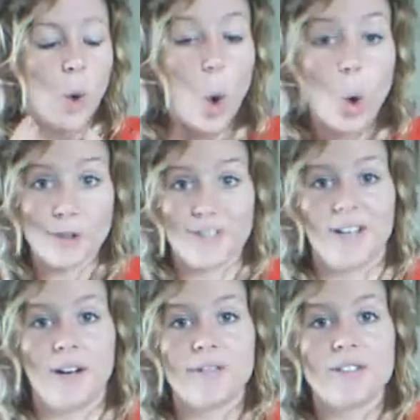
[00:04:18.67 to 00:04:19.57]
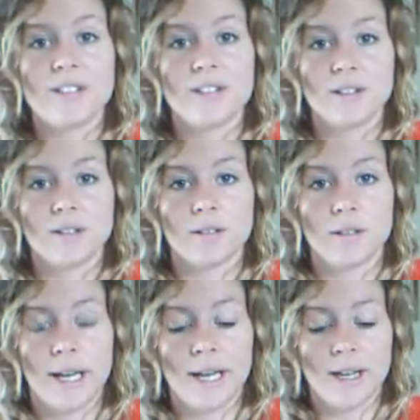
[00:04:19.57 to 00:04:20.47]
whole selves,
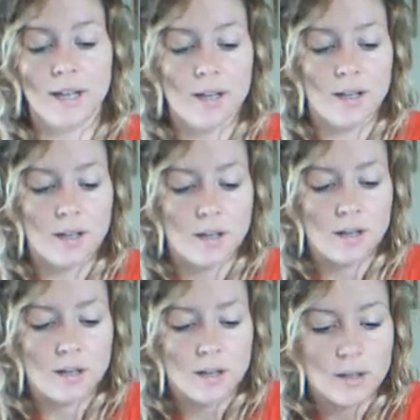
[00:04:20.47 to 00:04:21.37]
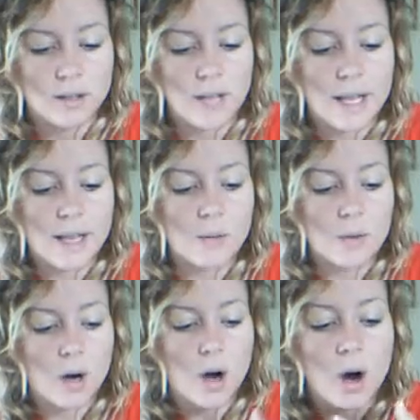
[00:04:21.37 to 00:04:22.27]
okay? Like
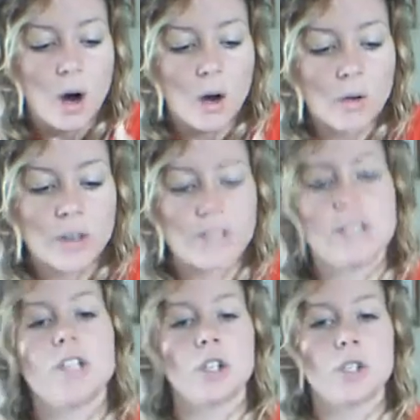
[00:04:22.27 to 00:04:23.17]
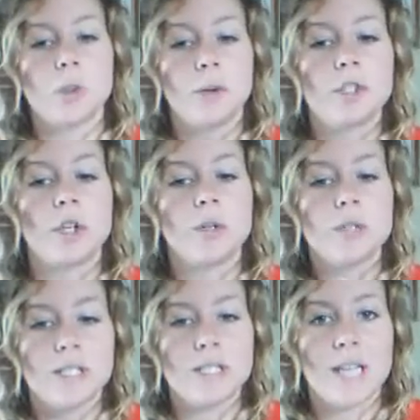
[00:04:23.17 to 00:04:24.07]
all of our teachers who have
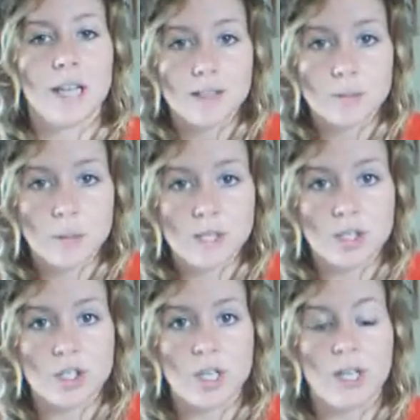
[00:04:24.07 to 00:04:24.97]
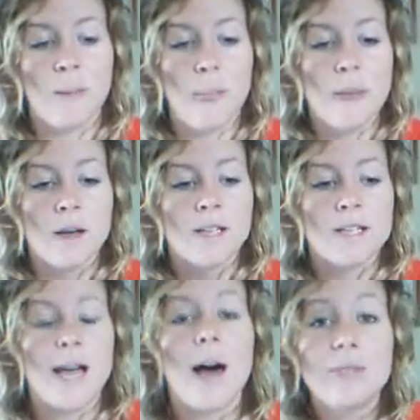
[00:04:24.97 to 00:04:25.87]
chosen to take this position
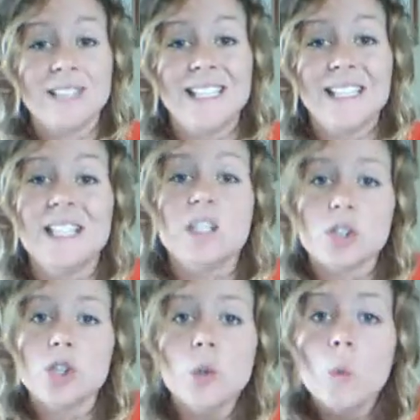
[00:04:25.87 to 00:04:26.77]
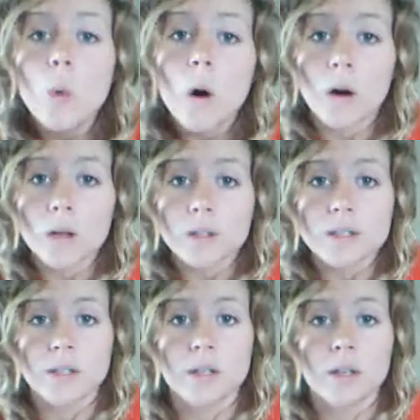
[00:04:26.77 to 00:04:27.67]
to help lead this new
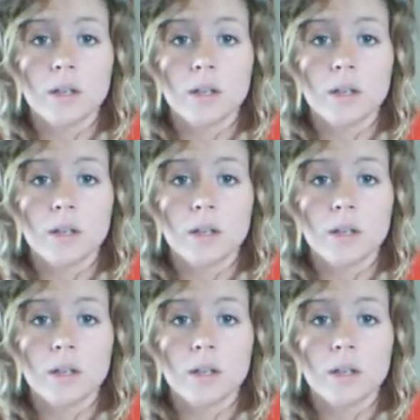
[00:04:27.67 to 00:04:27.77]
world,